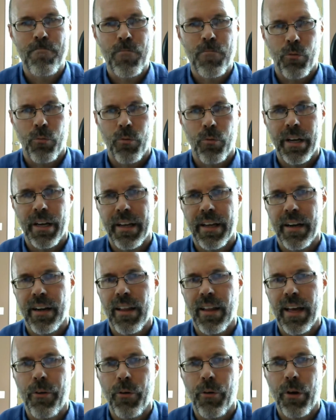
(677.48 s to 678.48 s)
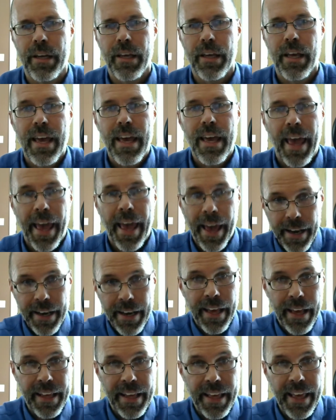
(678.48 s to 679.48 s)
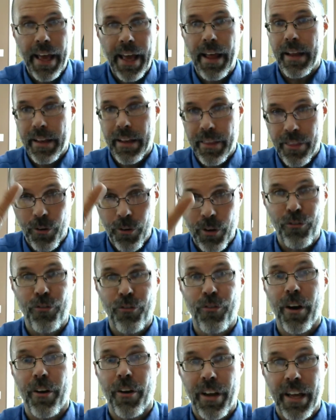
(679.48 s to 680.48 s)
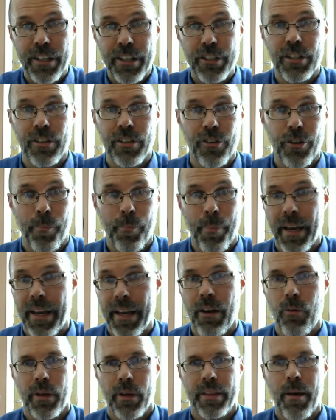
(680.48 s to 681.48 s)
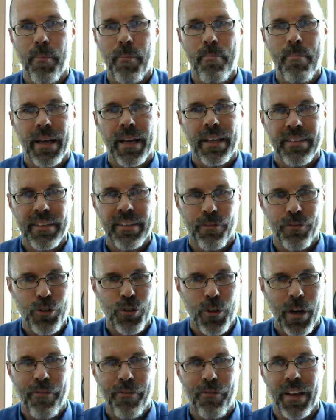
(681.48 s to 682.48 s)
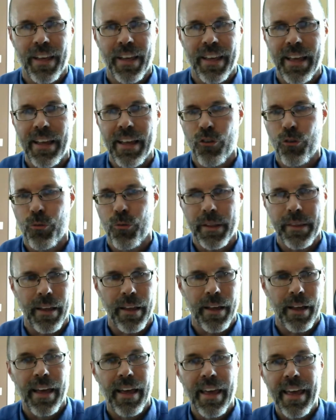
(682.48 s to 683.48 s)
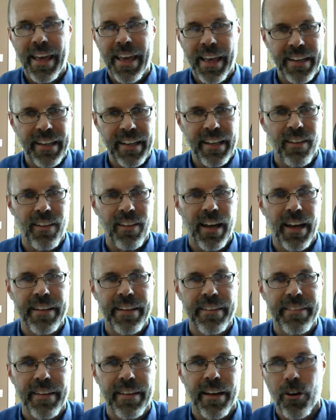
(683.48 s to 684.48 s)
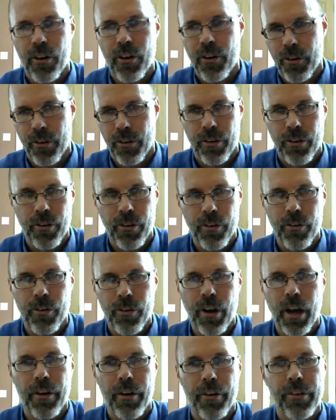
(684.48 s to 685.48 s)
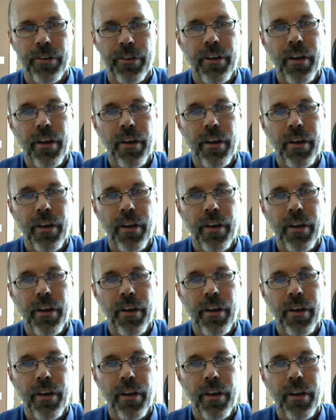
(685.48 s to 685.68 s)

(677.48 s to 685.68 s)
We're not going to allow it. And again, there is variations depending on what the mix of traffic is, what the inclines are or aren't.